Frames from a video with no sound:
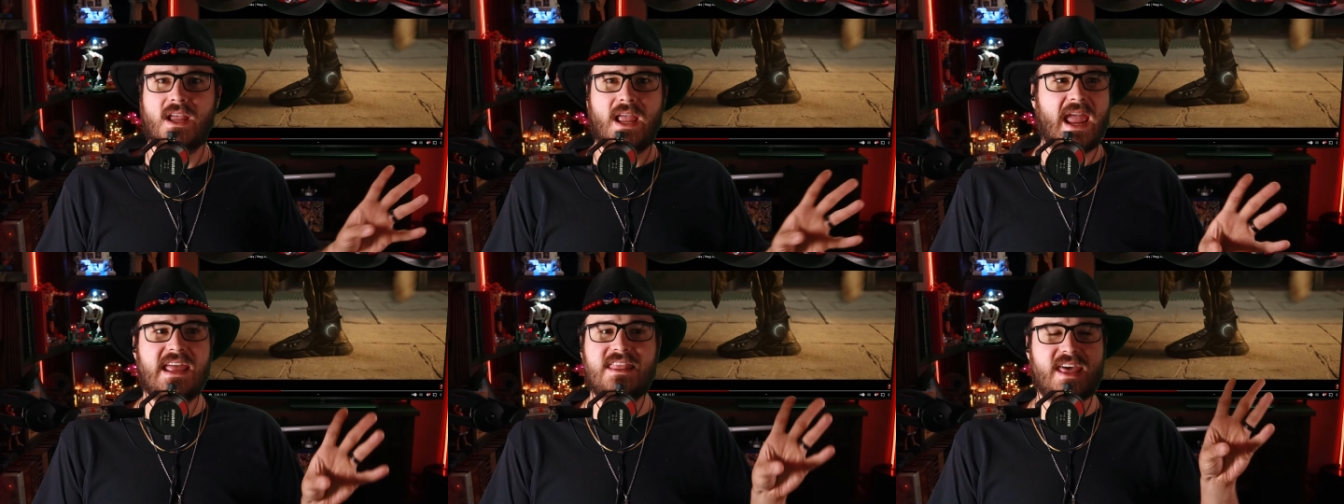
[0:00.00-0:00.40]

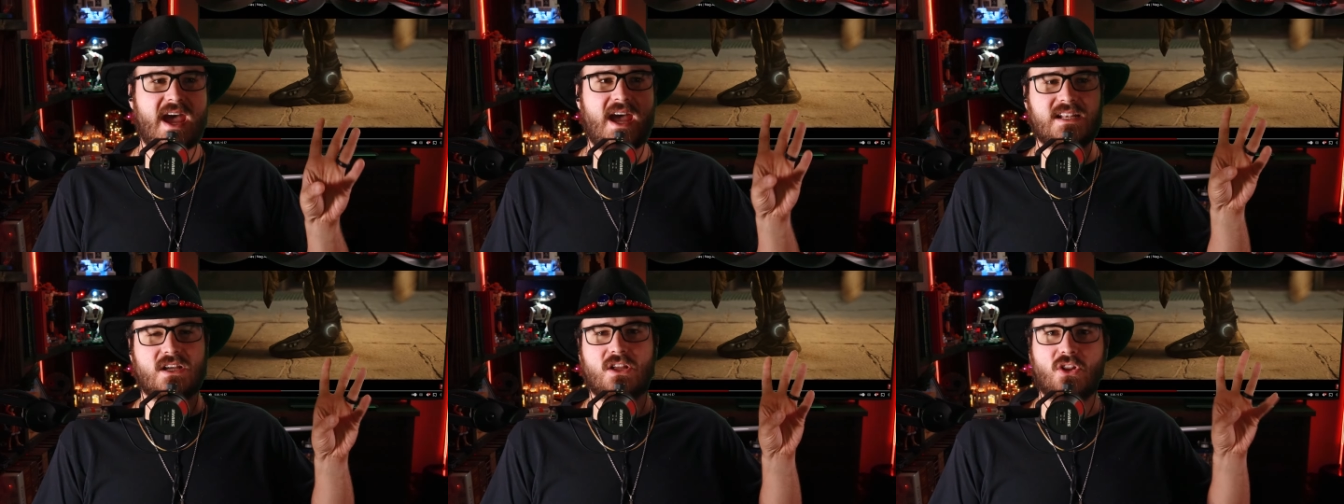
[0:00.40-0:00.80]
and
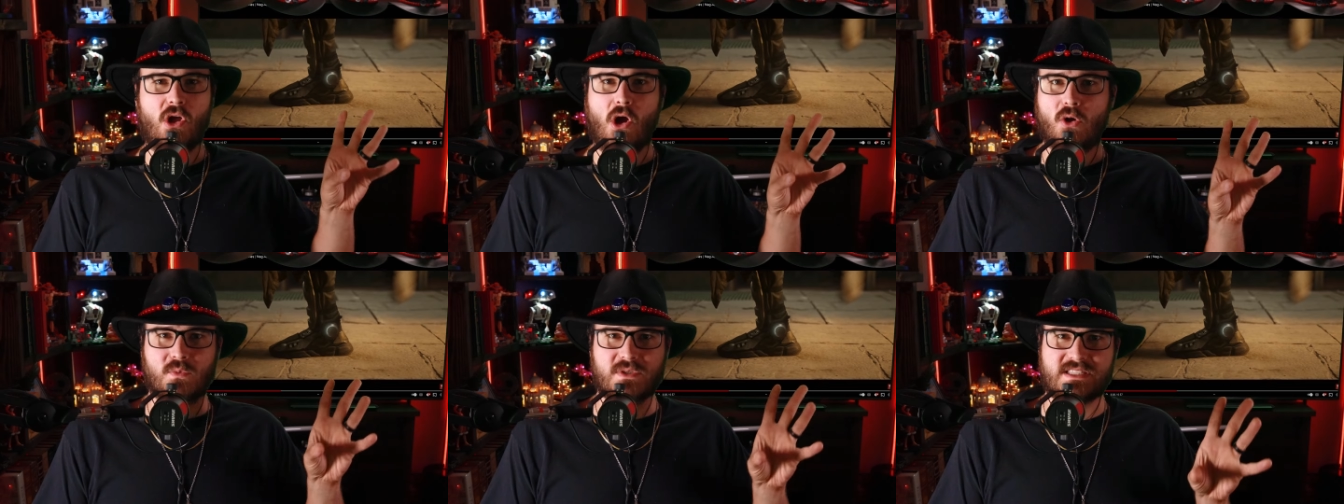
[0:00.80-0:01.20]
that
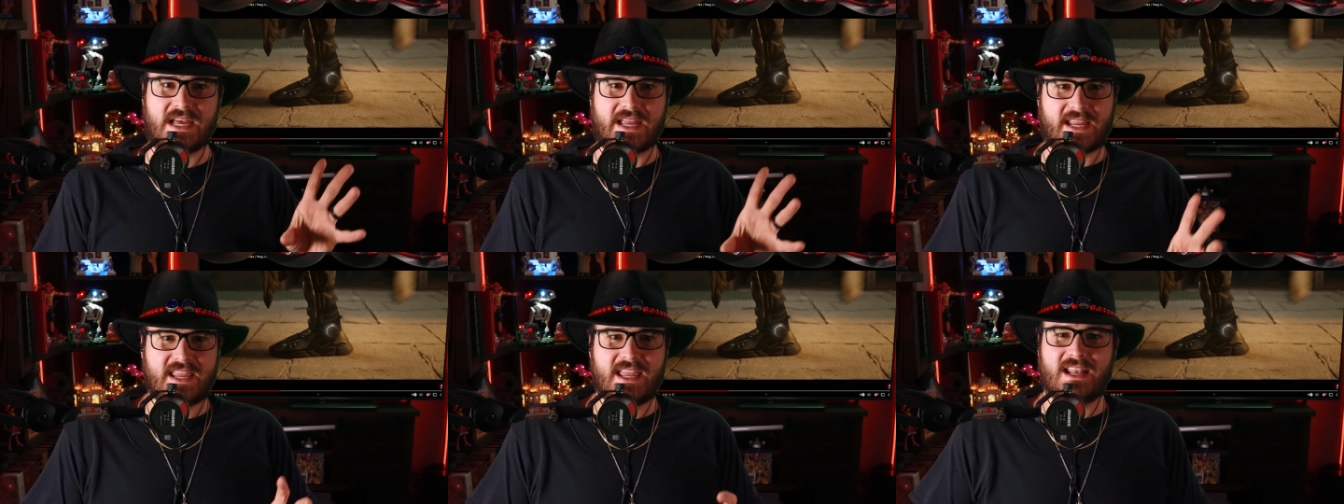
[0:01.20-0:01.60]
alone was
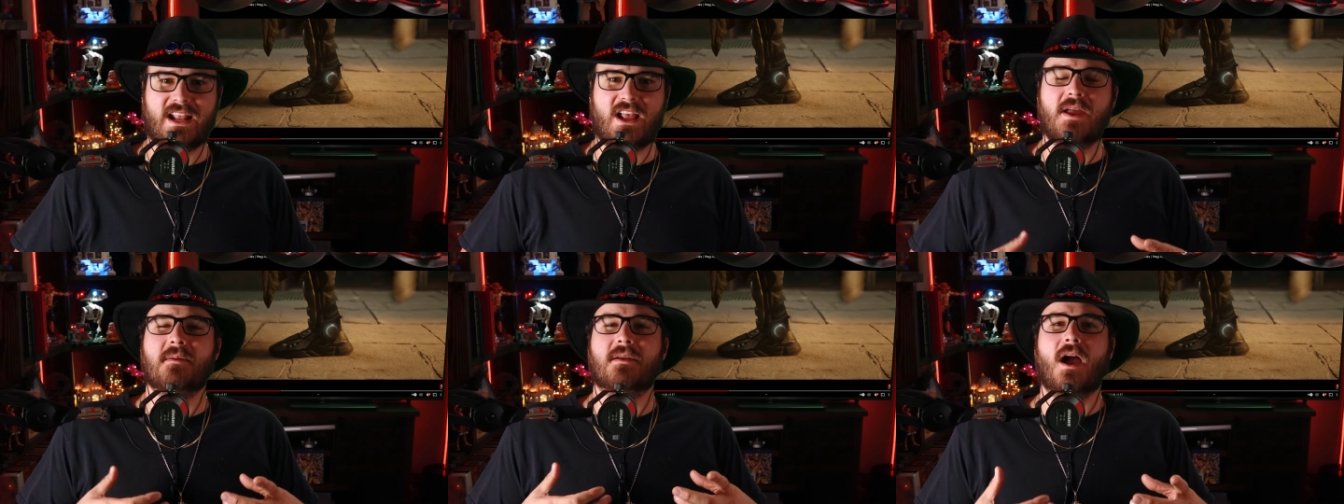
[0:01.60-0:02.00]

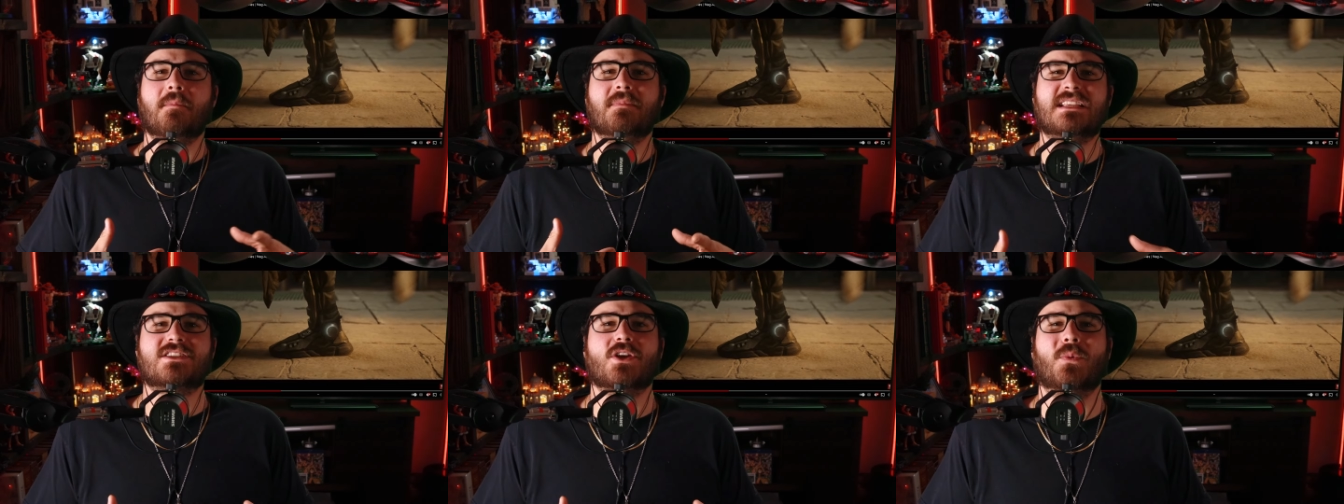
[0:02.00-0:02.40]
like got me
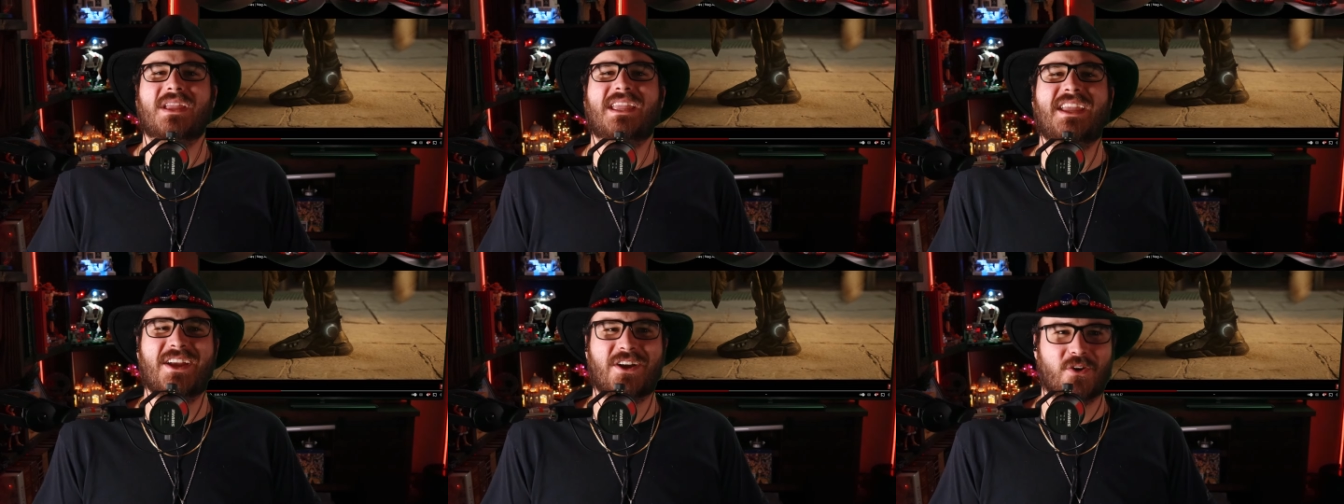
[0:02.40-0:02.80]
so
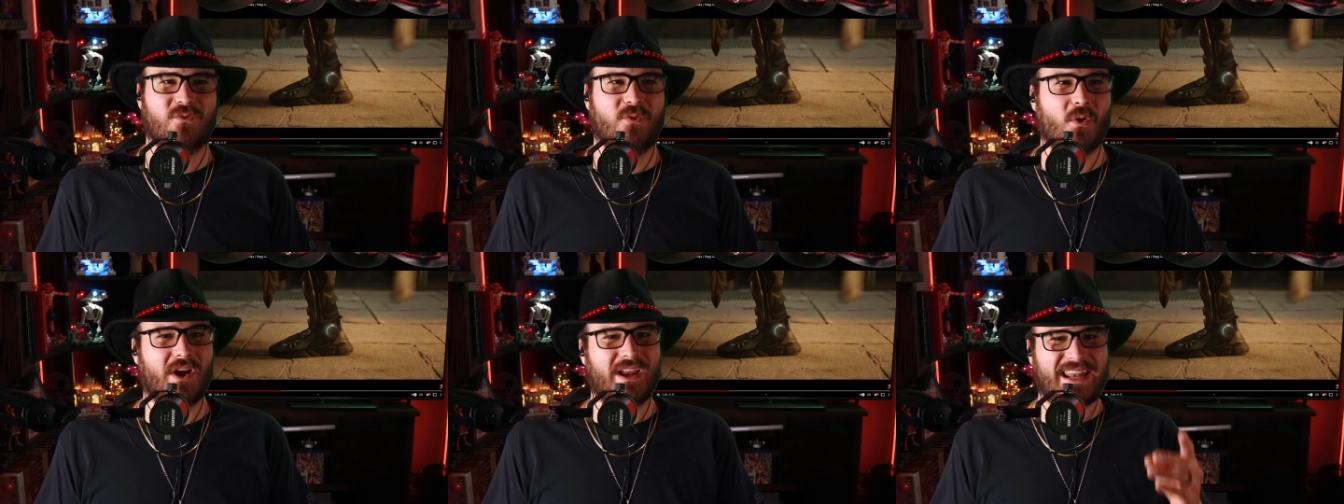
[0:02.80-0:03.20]
eager
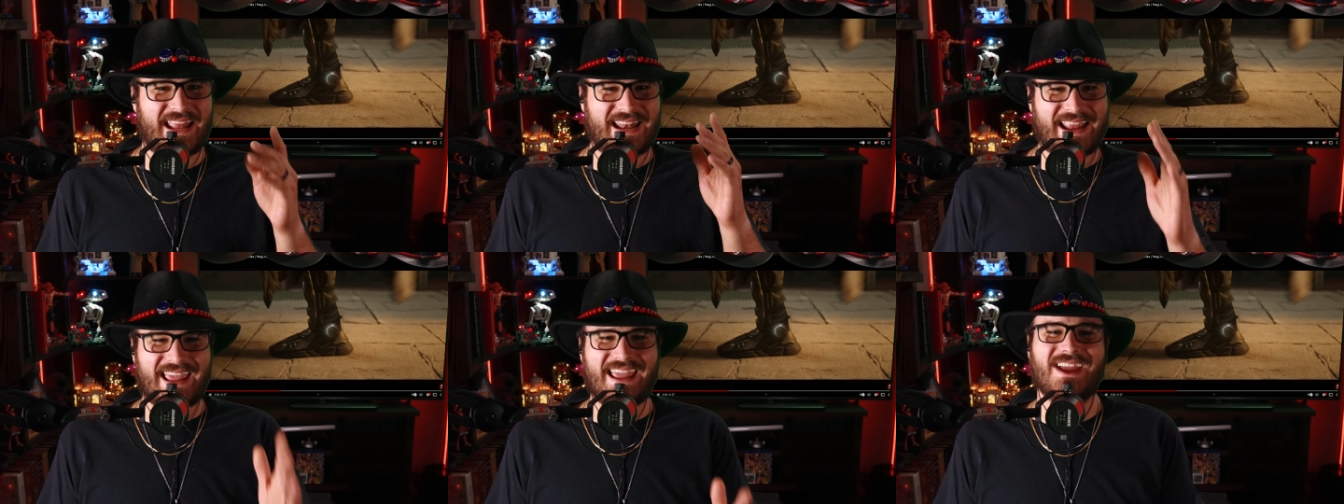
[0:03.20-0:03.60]
for it. And
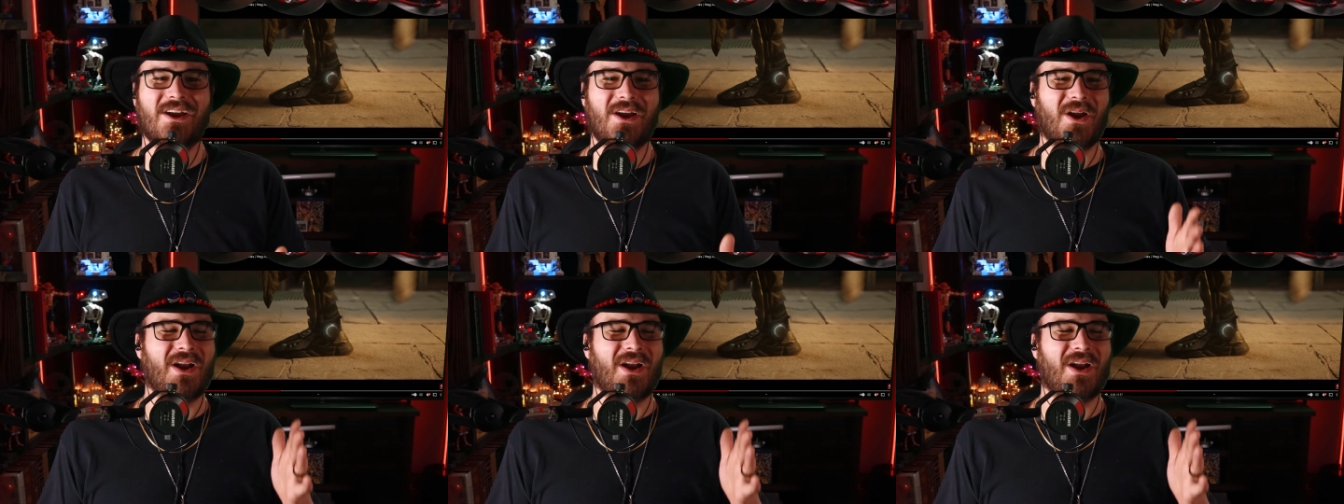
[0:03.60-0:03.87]
here,